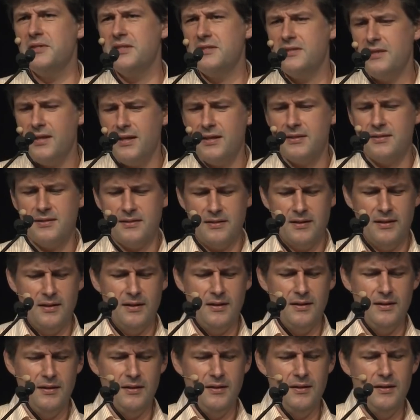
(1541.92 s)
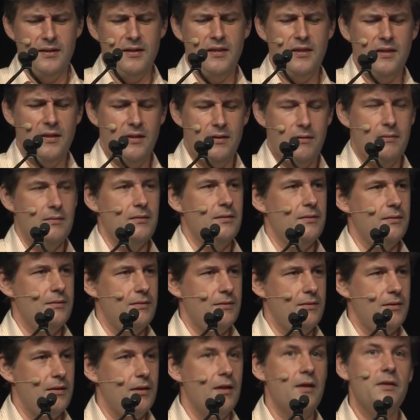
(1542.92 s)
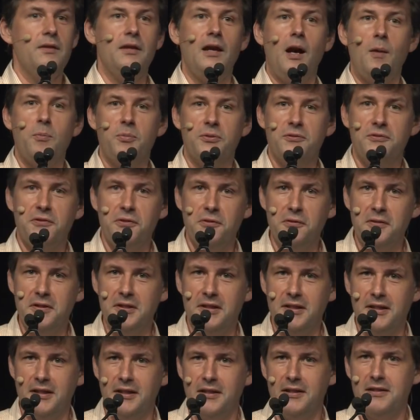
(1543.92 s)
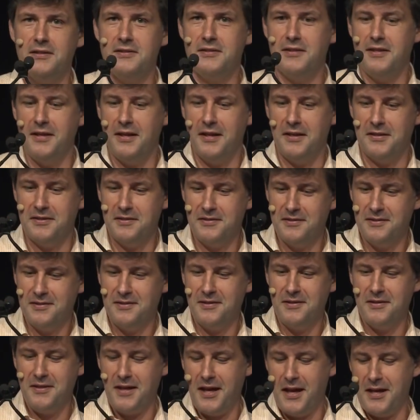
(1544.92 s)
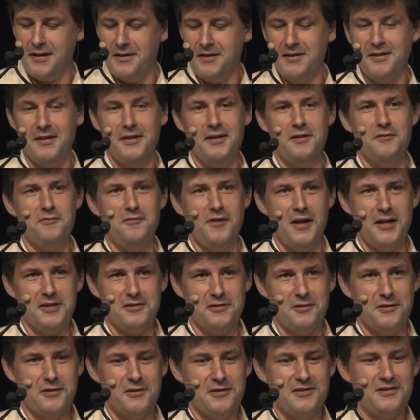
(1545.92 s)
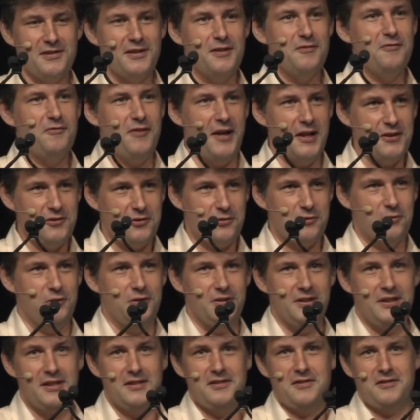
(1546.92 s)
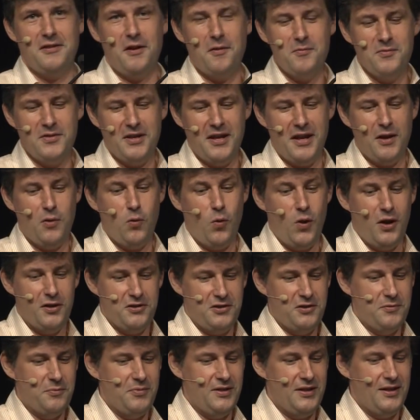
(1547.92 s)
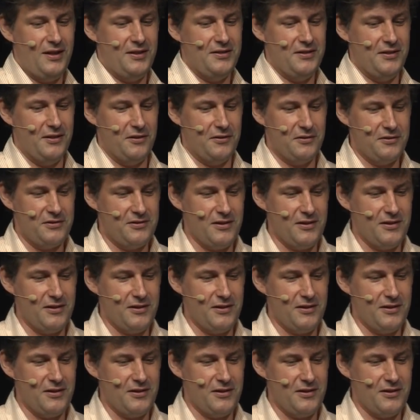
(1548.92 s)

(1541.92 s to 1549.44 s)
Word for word: is this the opportunity is this that investors eventually, someday, want to be on the other